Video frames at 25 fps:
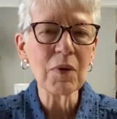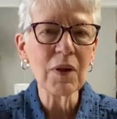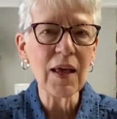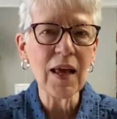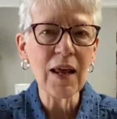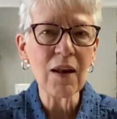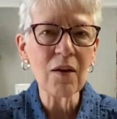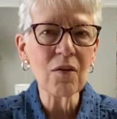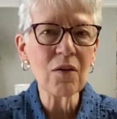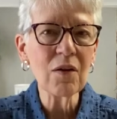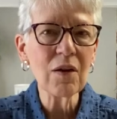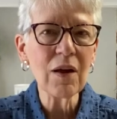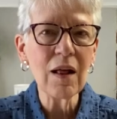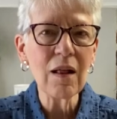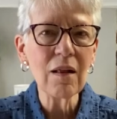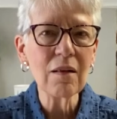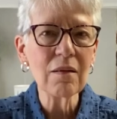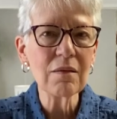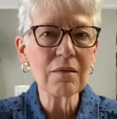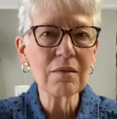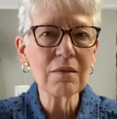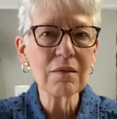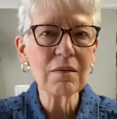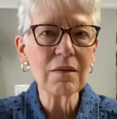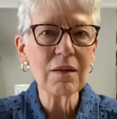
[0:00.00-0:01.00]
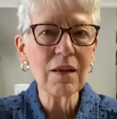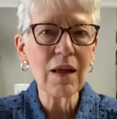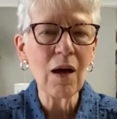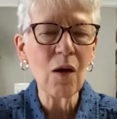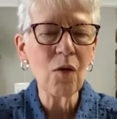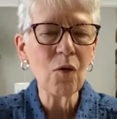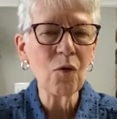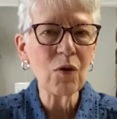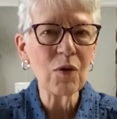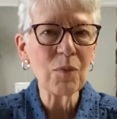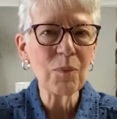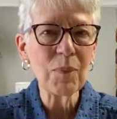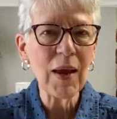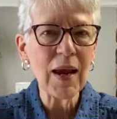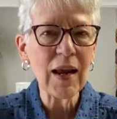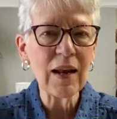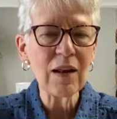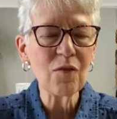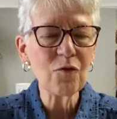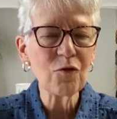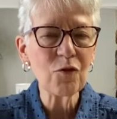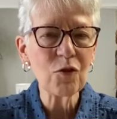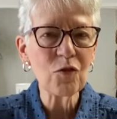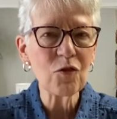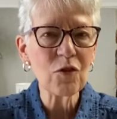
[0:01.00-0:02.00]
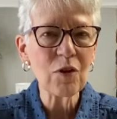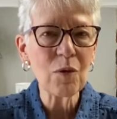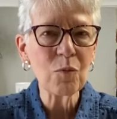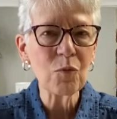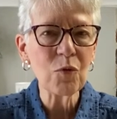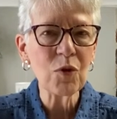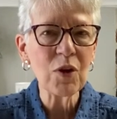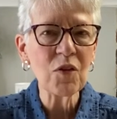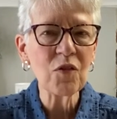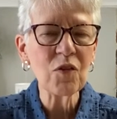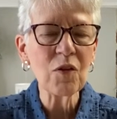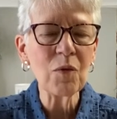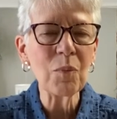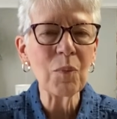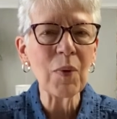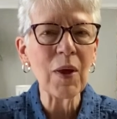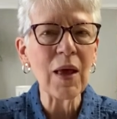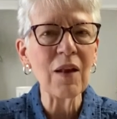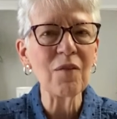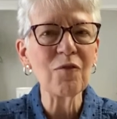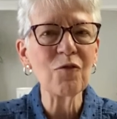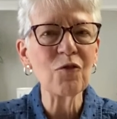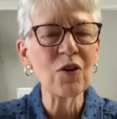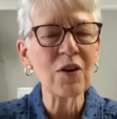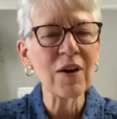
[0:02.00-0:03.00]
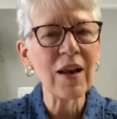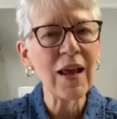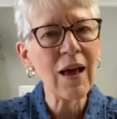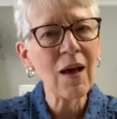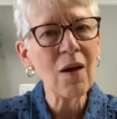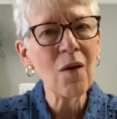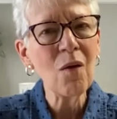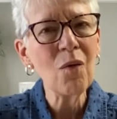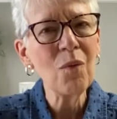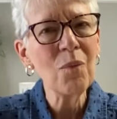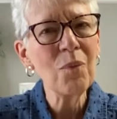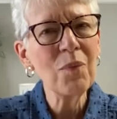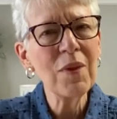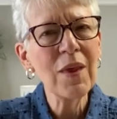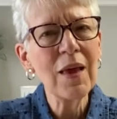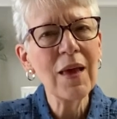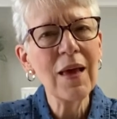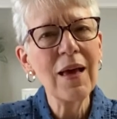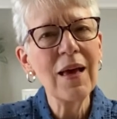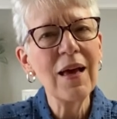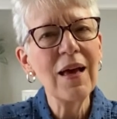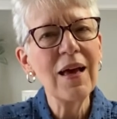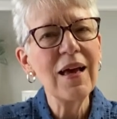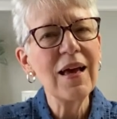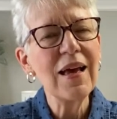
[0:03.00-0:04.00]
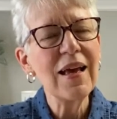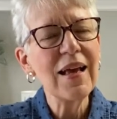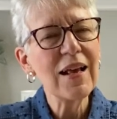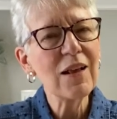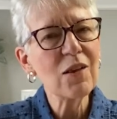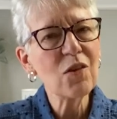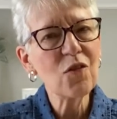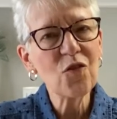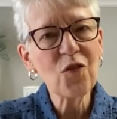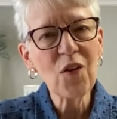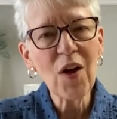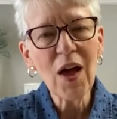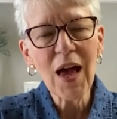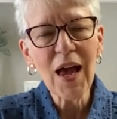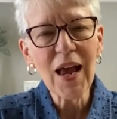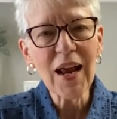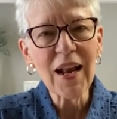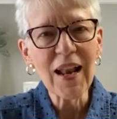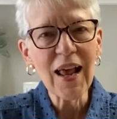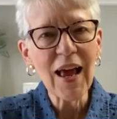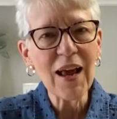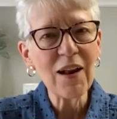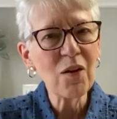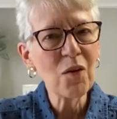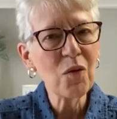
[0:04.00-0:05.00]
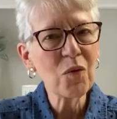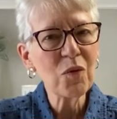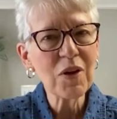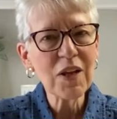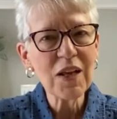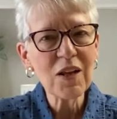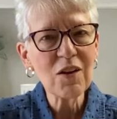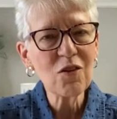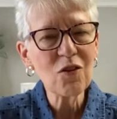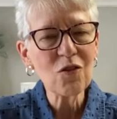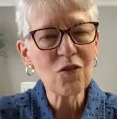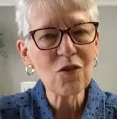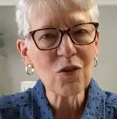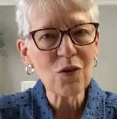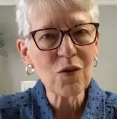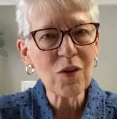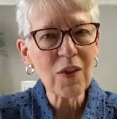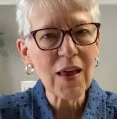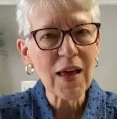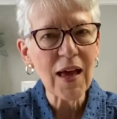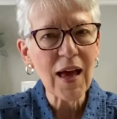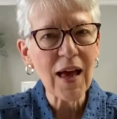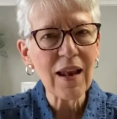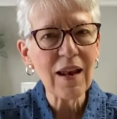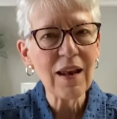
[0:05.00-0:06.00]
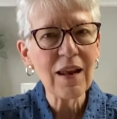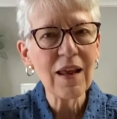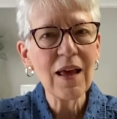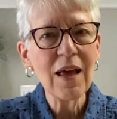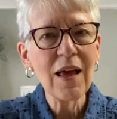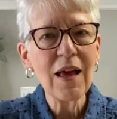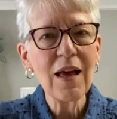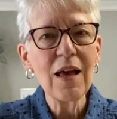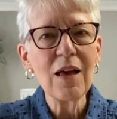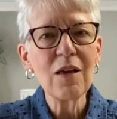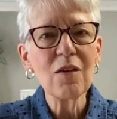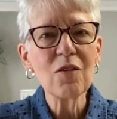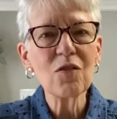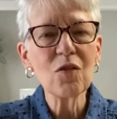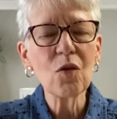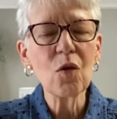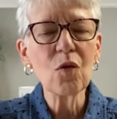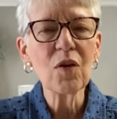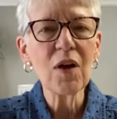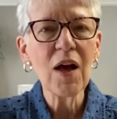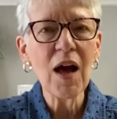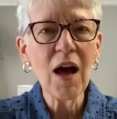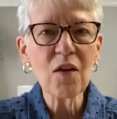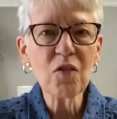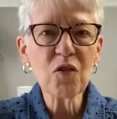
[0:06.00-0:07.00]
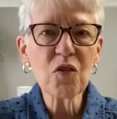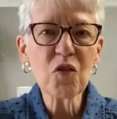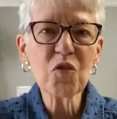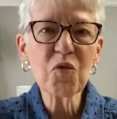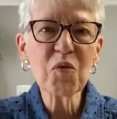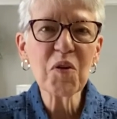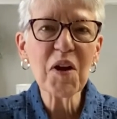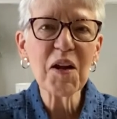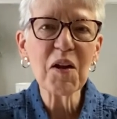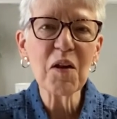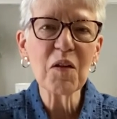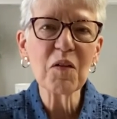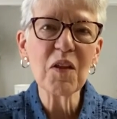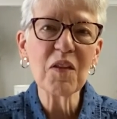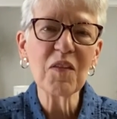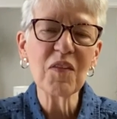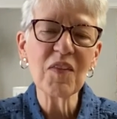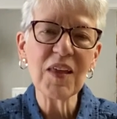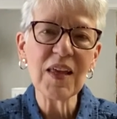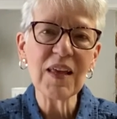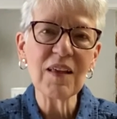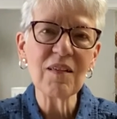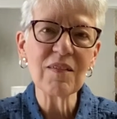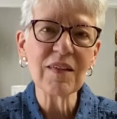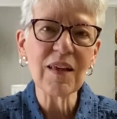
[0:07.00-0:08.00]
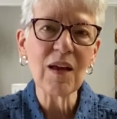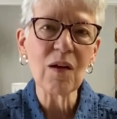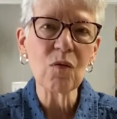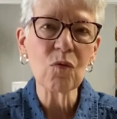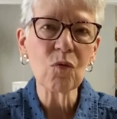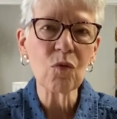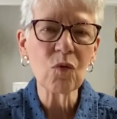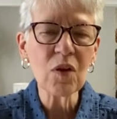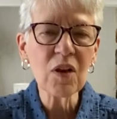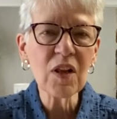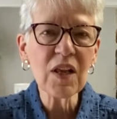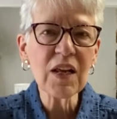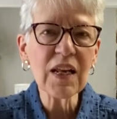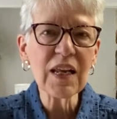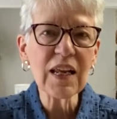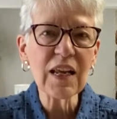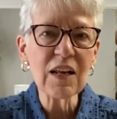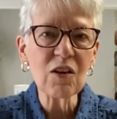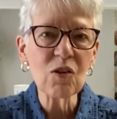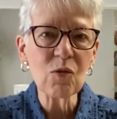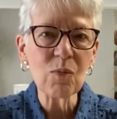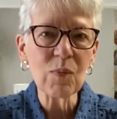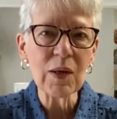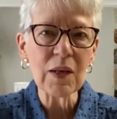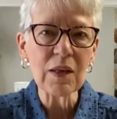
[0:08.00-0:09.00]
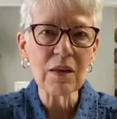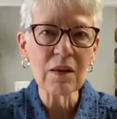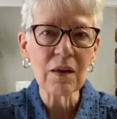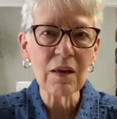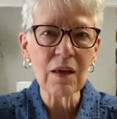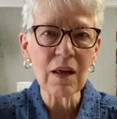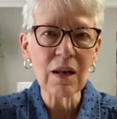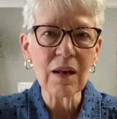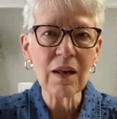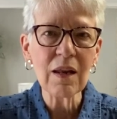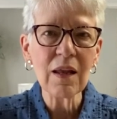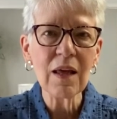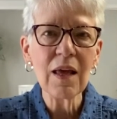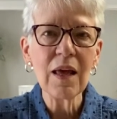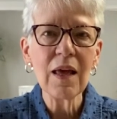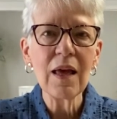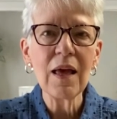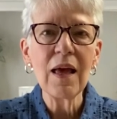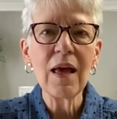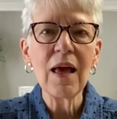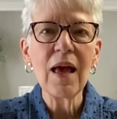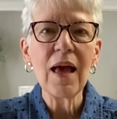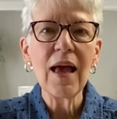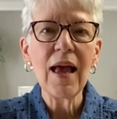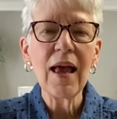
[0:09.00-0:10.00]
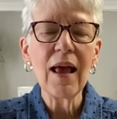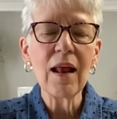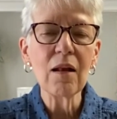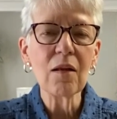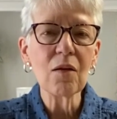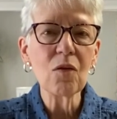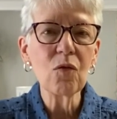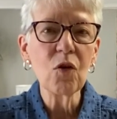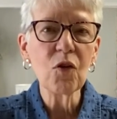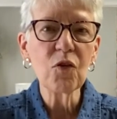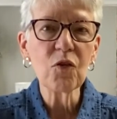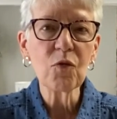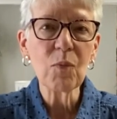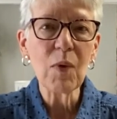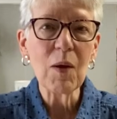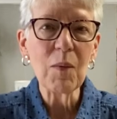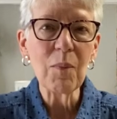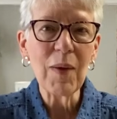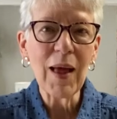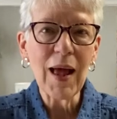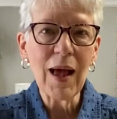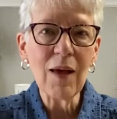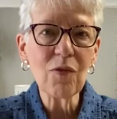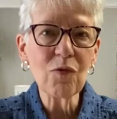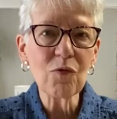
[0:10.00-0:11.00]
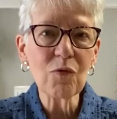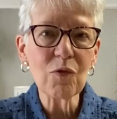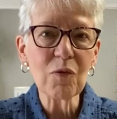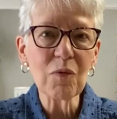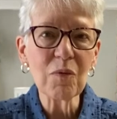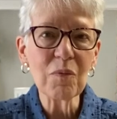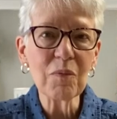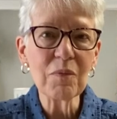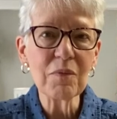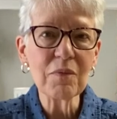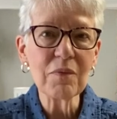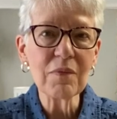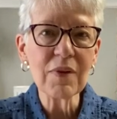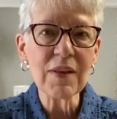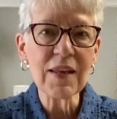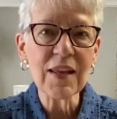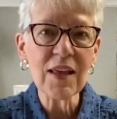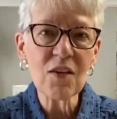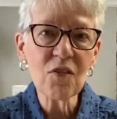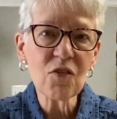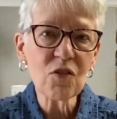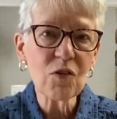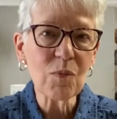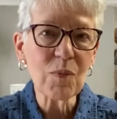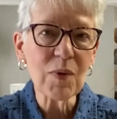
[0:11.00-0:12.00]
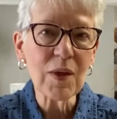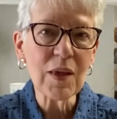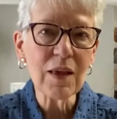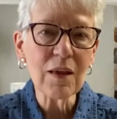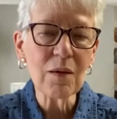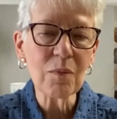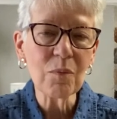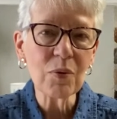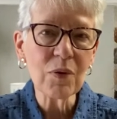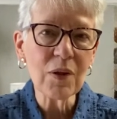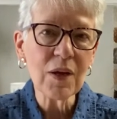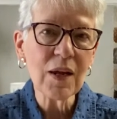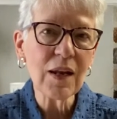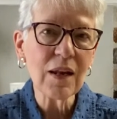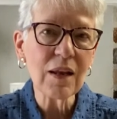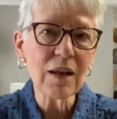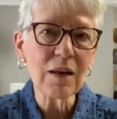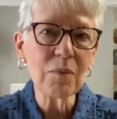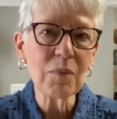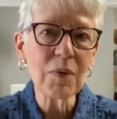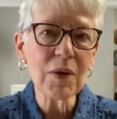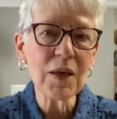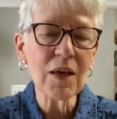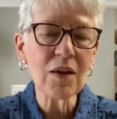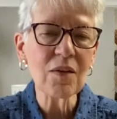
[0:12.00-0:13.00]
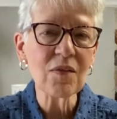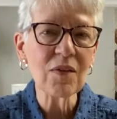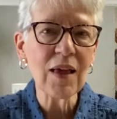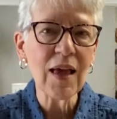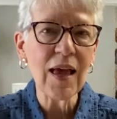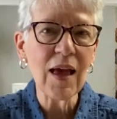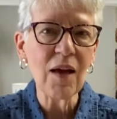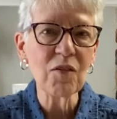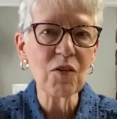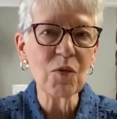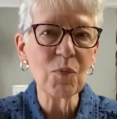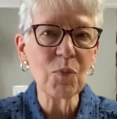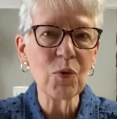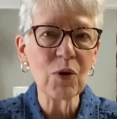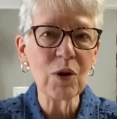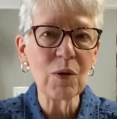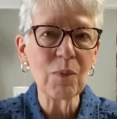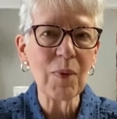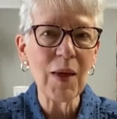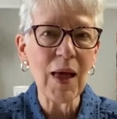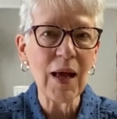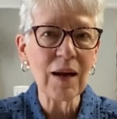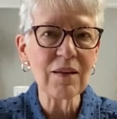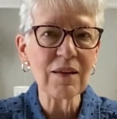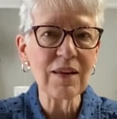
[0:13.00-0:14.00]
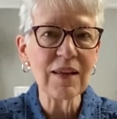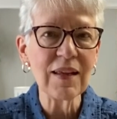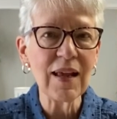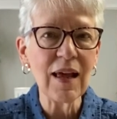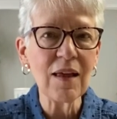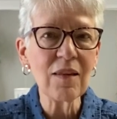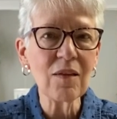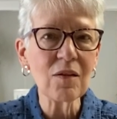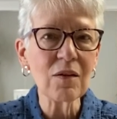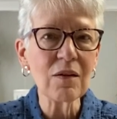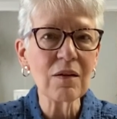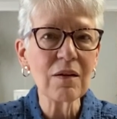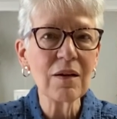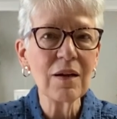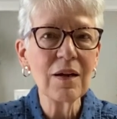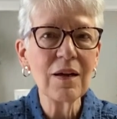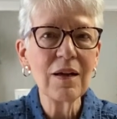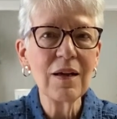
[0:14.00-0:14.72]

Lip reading: later I'll repaint it for some reason, but for now, it's fine. I don't need to do that. So concentrate on the things that really need to be done. And of course, my bathroom needs to be completed because I have to put it back together